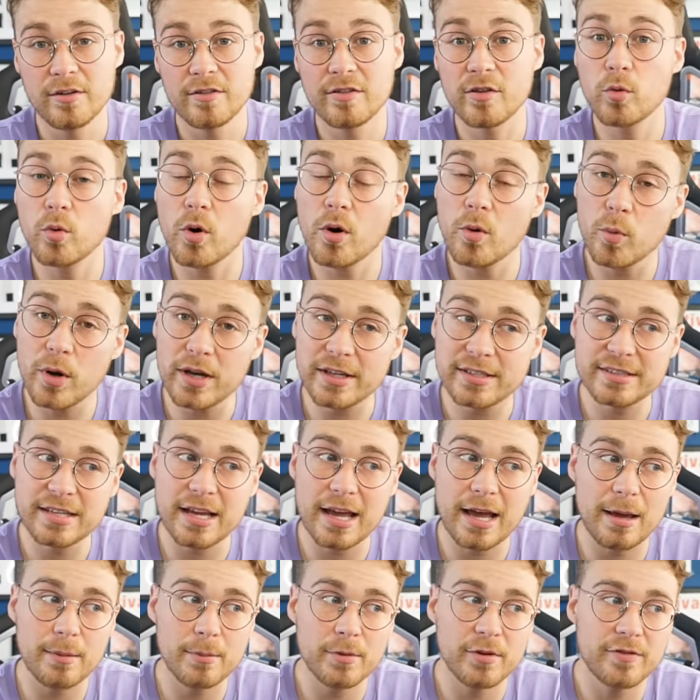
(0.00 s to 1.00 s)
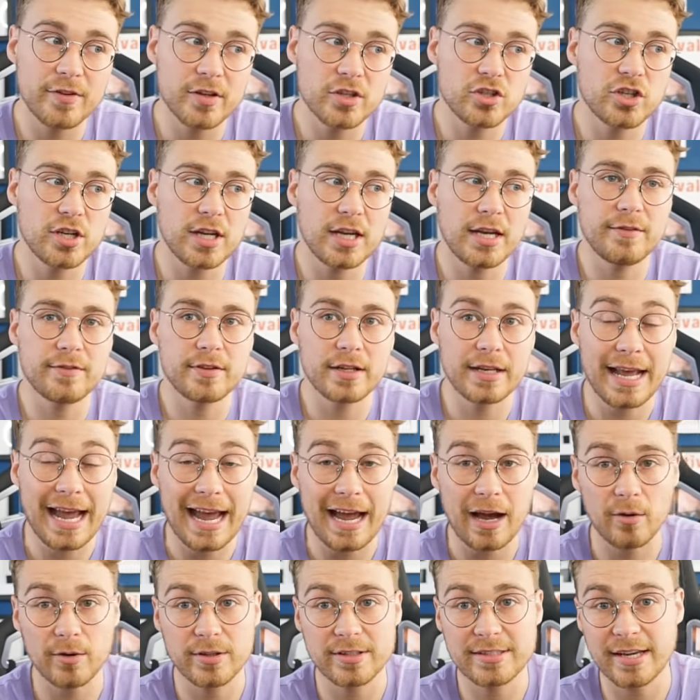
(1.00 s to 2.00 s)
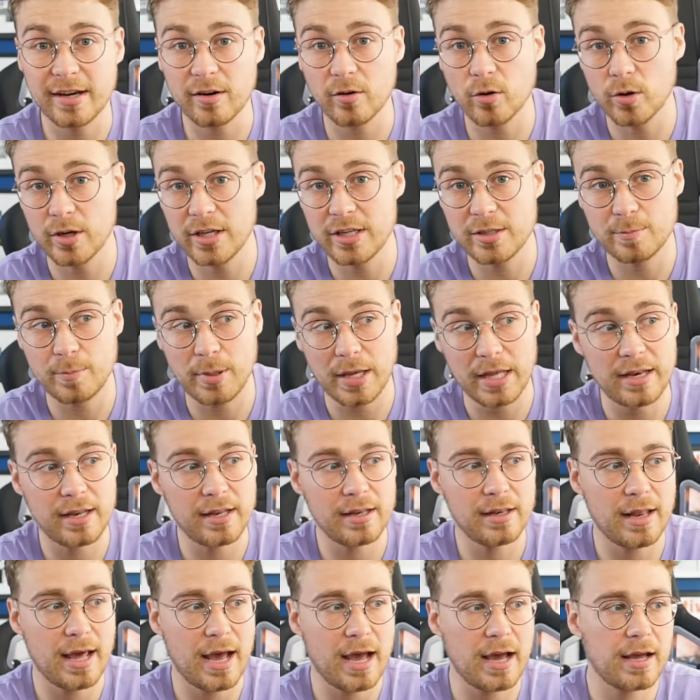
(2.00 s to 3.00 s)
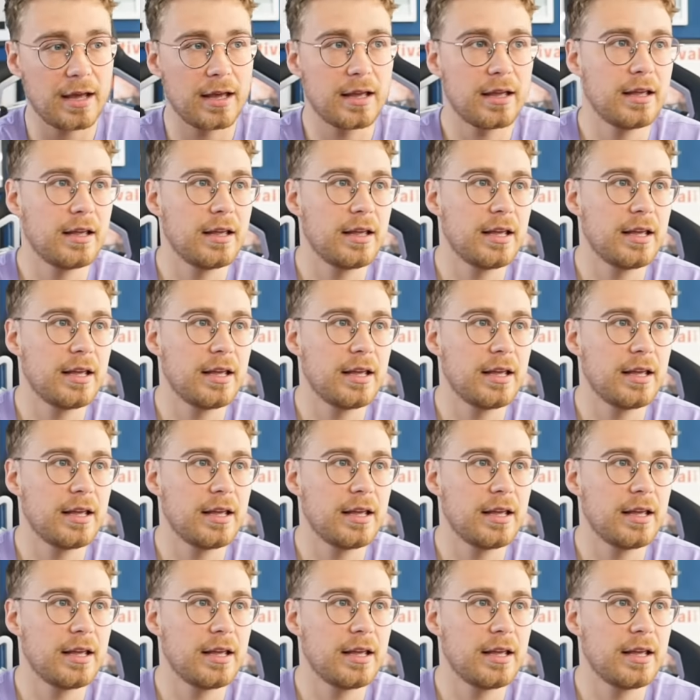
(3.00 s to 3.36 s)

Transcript: for what West Ham have achieved and how integral he's been in that,